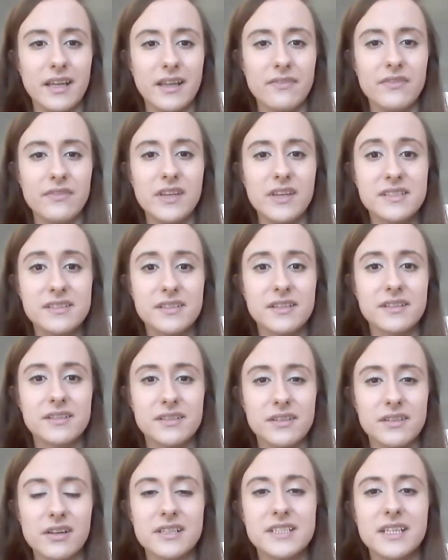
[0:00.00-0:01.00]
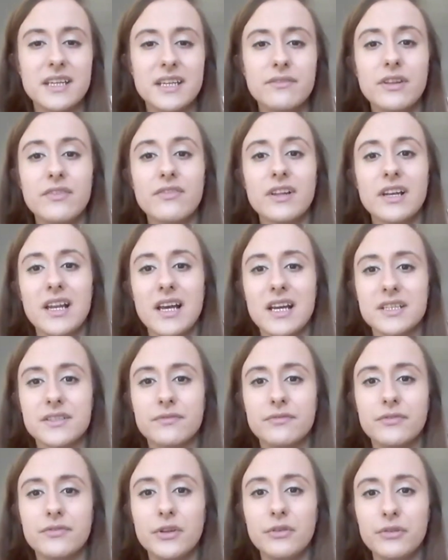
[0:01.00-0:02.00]
in this society, even in the last
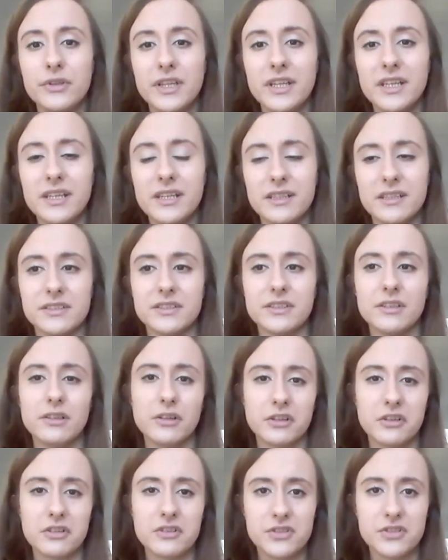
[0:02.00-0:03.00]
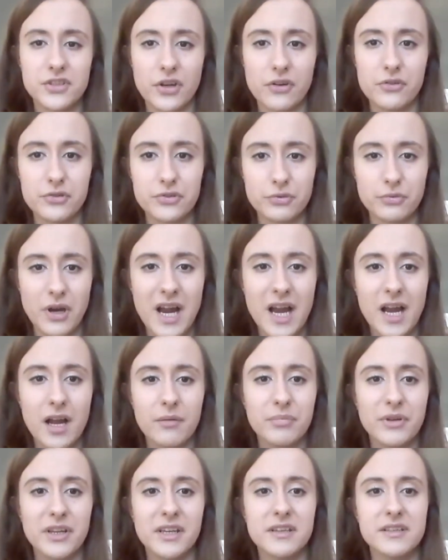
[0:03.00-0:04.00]
few years, you look at social
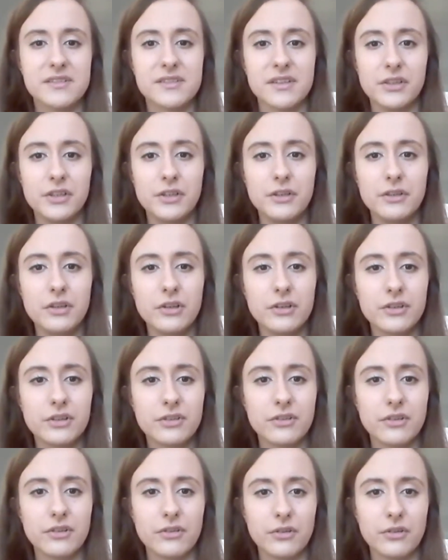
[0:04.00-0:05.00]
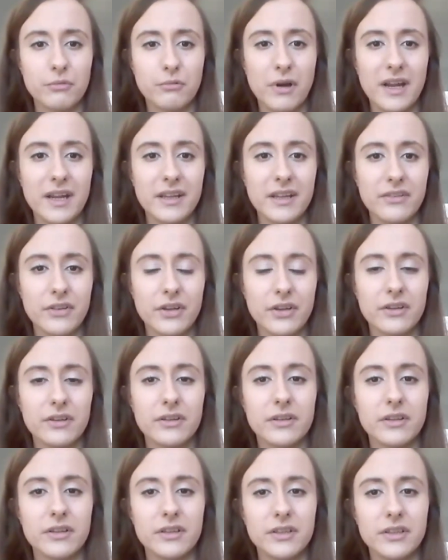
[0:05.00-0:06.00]
habits and you look at the way that,
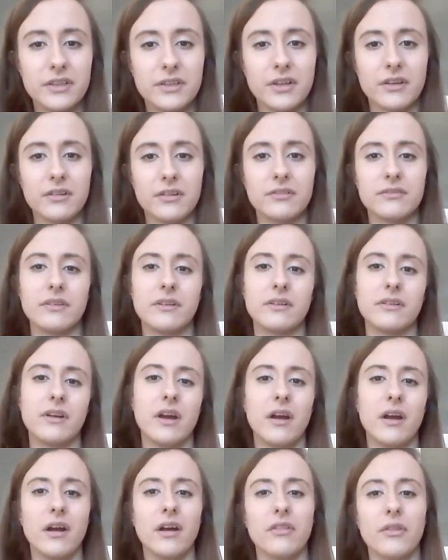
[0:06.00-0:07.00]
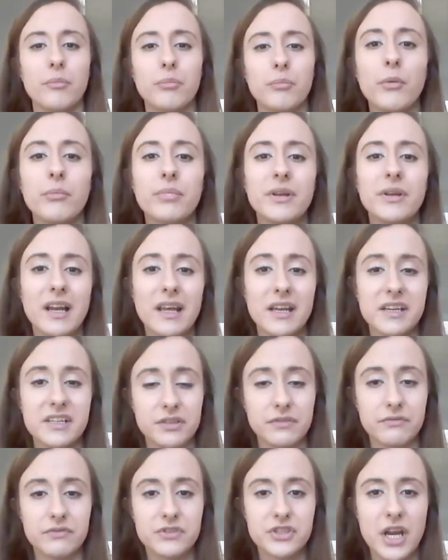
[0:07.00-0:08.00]
you know, uh, the
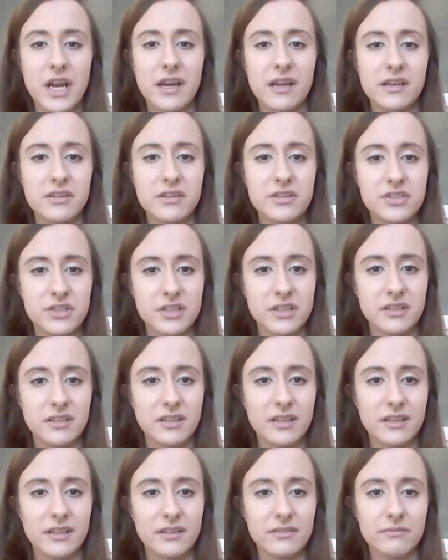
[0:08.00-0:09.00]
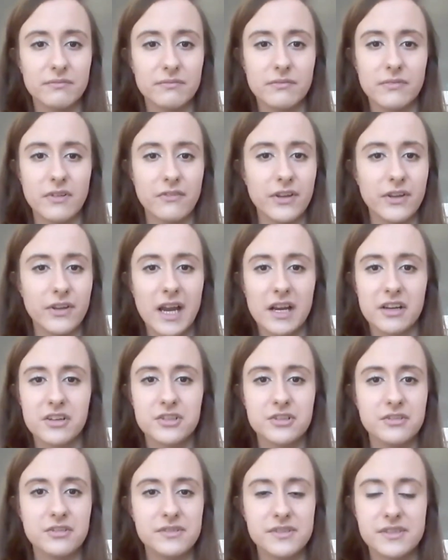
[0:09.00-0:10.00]
population have changed in, in the
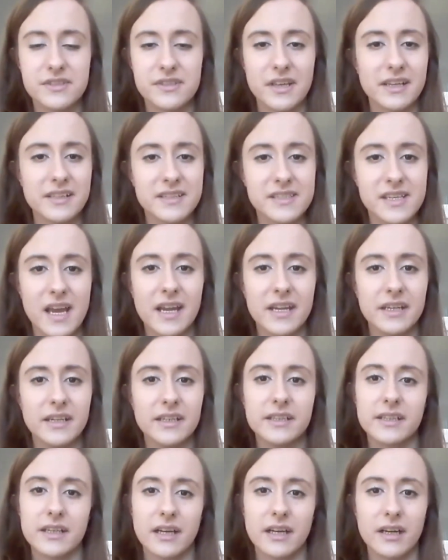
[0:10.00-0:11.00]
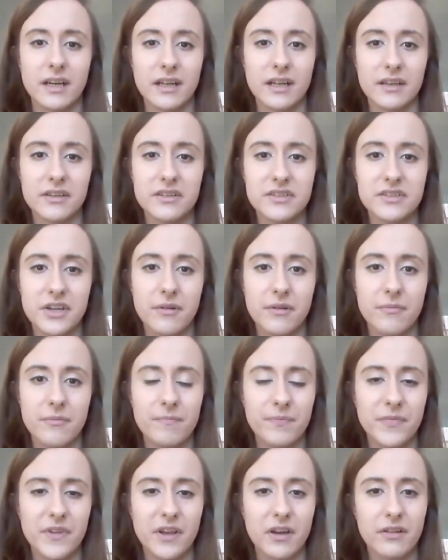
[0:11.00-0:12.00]
actions they take. And
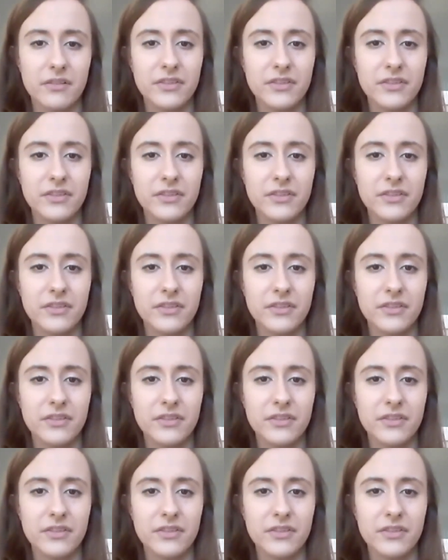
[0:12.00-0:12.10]
um, I